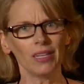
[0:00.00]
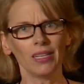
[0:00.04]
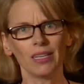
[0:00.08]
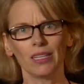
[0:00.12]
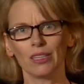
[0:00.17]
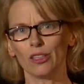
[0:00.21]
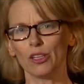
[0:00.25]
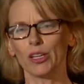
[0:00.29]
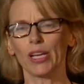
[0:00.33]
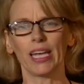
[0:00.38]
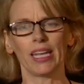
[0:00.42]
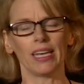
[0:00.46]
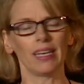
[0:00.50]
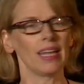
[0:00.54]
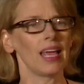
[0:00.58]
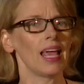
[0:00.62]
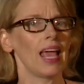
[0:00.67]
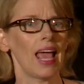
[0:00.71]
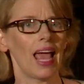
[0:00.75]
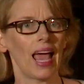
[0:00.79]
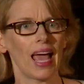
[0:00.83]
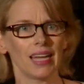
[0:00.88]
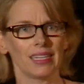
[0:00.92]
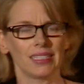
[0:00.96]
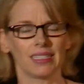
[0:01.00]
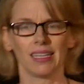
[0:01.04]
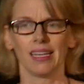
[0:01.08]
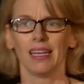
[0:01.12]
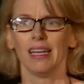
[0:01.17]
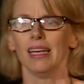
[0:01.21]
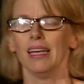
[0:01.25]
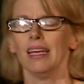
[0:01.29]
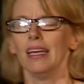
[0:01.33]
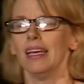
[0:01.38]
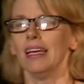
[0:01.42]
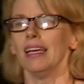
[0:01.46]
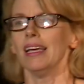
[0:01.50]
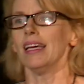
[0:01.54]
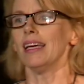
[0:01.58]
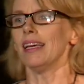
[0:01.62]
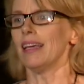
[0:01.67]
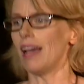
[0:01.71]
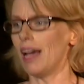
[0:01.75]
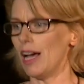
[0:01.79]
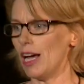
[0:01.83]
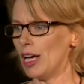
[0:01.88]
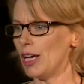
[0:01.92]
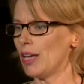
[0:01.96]
looking at
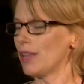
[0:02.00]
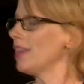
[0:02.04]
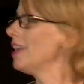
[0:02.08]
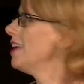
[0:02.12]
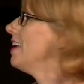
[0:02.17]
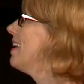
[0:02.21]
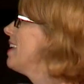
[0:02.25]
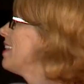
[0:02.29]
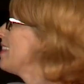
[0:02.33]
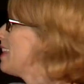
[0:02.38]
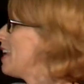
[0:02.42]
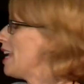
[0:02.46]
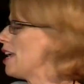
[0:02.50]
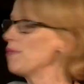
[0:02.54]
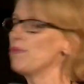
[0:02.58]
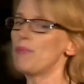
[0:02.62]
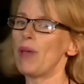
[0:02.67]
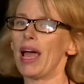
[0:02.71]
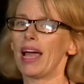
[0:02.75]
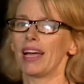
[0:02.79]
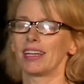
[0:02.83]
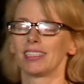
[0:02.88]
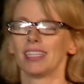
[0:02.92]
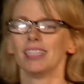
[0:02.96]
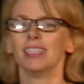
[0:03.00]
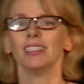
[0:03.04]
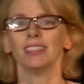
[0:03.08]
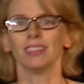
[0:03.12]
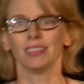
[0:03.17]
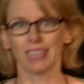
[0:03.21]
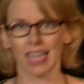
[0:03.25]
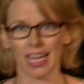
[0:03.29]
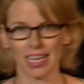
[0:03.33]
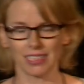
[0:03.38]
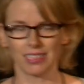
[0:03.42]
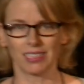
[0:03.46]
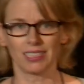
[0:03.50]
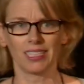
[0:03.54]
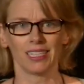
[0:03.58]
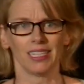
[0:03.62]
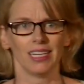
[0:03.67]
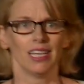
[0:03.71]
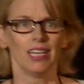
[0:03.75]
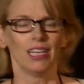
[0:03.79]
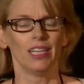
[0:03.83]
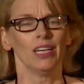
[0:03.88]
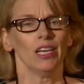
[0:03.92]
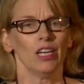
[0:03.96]
the impact that
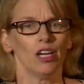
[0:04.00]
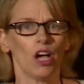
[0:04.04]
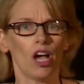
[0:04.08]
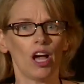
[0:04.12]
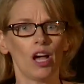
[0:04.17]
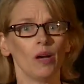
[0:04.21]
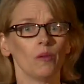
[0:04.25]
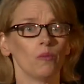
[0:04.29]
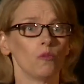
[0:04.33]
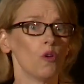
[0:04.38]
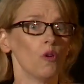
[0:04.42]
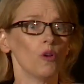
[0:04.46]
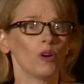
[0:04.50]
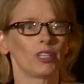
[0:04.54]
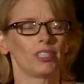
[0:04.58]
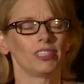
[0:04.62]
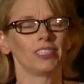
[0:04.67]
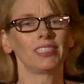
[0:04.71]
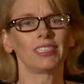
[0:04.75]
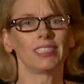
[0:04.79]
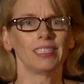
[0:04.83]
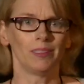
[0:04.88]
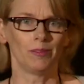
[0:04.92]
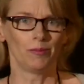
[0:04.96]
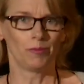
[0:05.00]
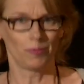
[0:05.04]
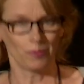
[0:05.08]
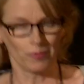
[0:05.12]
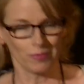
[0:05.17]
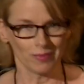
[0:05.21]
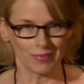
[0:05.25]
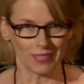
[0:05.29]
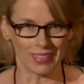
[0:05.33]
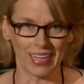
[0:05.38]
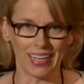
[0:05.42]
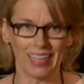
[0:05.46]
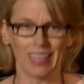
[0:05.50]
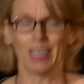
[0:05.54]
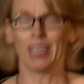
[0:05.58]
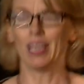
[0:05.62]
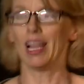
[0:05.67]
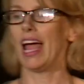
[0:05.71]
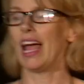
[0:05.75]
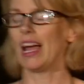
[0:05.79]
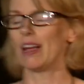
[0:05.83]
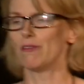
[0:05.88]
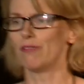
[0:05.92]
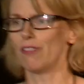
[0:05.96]
wars
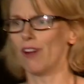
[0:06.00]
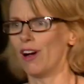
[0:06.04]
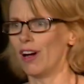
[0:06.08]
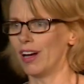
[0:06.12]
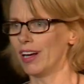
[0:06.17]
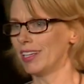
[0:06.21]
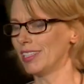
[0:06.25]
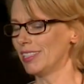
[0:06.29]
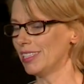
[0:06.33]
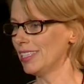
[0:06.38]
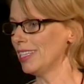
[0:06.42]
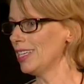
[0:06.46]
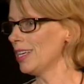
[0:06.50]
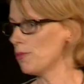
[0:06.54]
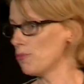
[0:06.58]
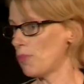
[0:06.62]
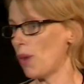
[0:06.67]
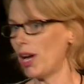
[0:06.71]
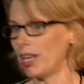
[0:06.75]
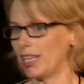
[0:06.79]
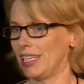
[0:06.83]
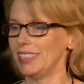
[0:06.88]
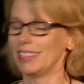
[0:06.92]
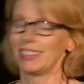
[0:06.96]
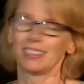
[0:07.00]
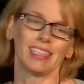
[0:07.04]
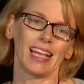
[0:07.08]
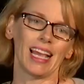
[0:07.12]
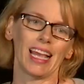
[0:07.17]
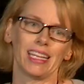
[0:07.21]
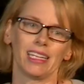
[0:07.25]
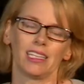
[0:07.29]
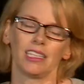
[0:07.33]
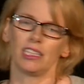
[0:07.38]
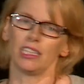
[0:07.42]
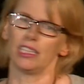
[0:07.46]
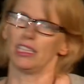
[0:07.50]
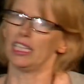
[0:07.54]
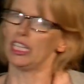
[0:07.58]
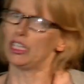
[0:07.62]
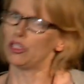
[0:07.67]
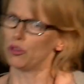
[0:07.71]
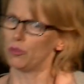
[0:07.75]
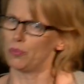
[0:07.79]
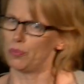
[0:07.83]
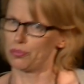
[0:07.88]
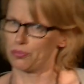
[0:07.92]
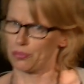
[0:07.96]
have on bodies and
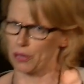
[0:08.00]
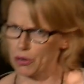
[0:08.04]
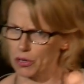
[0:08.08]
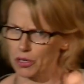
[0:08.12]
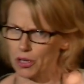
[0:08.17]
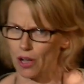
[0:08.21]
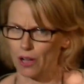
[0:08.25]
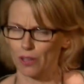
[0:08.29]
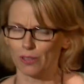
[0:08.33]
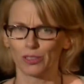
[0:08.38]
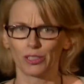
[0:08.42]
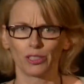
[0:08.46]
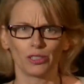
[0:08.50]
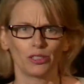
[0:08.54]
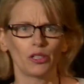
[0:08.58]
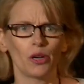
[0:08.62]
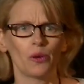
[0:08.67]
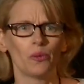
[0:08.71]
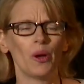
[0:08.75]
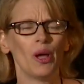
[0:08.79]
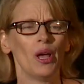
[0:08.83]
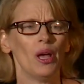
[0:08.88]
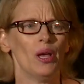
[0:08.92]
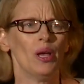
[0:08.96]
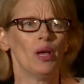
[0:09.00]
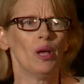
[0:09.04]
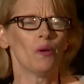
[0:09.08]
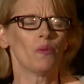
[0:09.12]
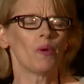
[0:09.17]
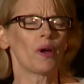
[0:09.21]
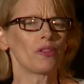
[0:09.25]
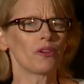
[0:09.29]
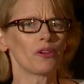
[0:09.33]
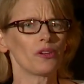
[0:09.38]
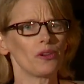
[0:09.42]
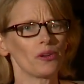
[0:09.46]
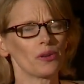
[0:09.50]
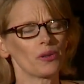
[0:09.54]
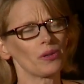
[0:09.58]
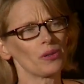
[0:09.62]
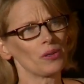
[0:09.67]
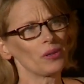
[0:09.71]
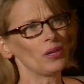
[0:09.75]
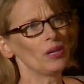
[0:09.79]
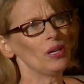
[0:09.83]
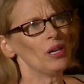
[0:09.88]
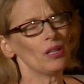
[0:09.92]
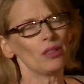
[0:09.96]
legal protocols. So whether
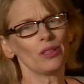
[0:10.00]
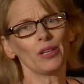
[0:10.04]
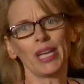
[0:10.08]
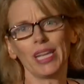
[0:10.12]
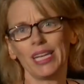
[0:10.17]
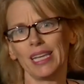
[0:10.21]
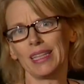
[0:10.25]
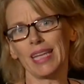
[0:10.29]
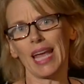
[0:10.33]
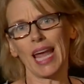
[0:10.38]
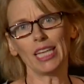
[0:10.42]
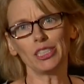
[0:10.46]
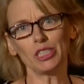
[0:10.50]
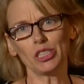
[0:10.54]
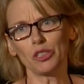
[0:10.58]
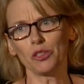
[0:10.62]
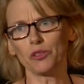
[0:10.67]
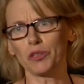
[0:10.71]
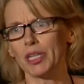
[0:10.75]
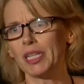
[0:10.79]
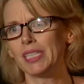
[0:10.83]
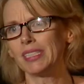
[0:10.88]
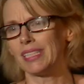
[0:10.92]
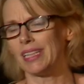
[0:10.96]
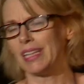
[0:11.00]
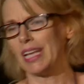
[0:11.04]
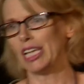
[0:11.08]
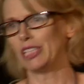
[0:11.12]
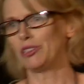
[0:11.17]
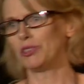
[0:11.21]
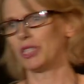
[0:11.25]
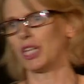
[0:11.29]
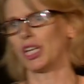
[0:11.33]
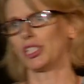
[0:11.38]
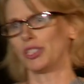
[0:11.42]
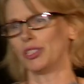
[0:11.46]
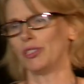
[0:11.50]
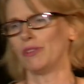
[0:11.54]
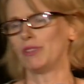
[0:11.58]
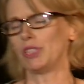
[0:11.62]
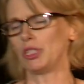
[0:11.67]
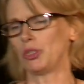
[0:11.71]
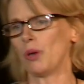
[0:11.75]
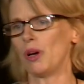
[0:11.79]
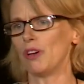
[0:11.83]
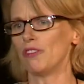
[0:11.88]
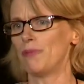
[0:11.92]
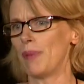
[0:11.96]
you're looking at the ancient Greeks and the introduction of the
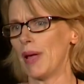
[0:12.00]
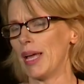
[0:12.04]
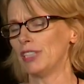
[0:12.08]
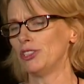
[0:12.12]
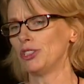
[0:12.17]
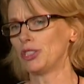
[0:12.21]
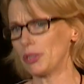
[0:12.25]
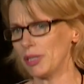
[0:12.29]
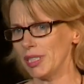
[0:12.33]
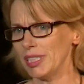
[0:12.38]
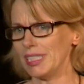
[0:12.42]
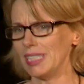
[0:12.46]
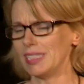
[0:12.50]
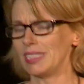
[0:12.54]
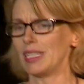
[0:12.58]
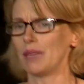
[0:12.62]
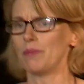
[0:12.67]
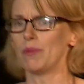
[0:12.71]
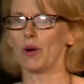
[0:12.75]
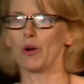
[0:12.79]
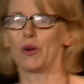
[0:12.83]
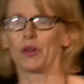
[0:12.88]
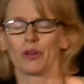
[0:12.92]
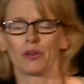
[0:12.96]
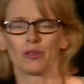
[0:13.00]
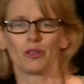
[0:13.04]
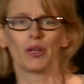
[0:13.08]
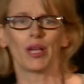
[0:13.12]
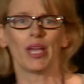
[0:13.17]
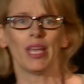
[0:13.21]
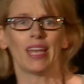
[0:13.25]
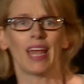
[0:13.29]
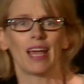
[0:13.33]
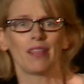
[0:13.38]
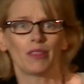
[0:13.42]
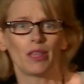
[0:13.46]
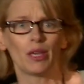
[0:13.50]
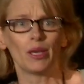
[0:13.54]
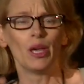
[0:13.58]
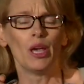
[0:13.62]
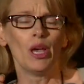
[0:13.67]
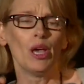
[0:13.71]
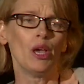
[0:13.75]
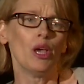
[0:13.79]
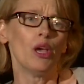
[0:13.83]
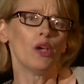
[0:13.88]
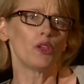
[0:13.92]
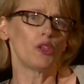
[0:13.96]
12-man jury system, or you're looking at the
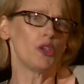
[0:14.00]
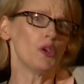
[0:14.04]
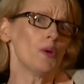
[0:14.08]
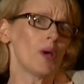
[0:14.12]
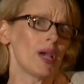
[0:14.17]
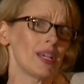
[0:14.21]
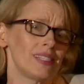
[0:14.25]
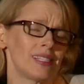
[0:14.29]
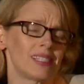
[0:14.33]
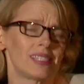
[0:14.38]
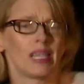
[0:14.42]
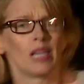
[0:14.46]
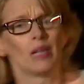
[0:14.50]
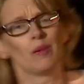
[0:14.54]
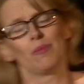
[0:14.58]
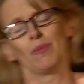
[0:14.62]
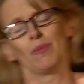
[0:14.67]
US